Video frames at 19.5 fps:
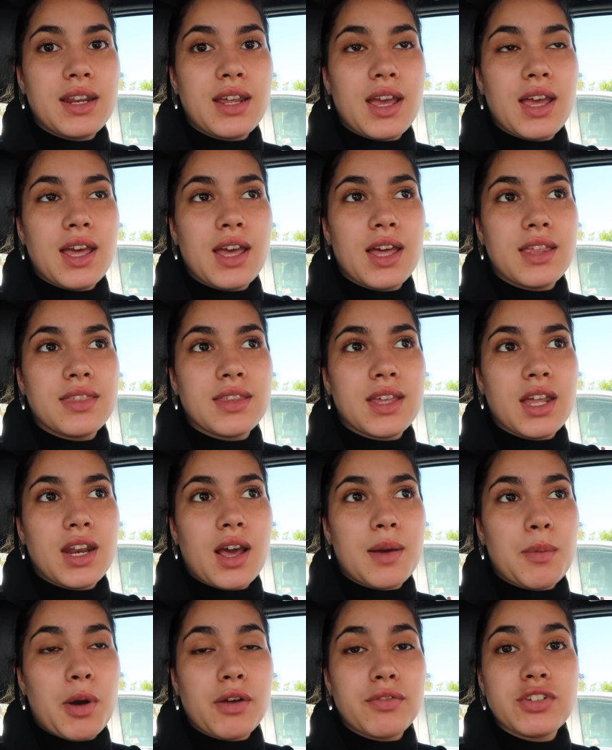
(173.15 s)
and then
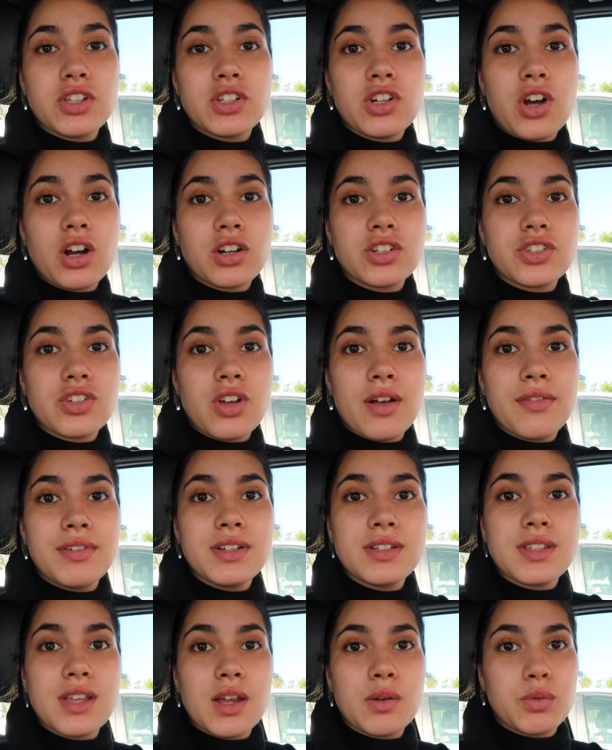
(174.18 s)
I'm off to the doctor's
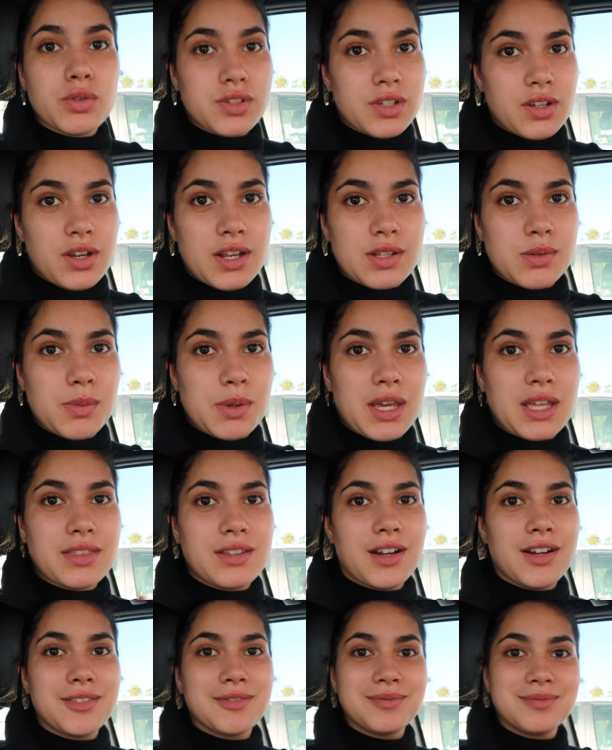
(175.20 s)
office, and we'll see you guys when we get
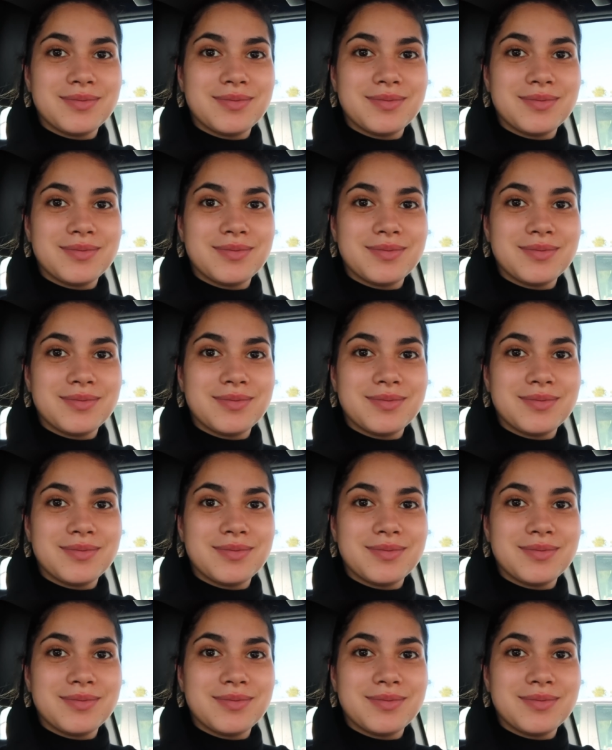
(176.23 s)
there.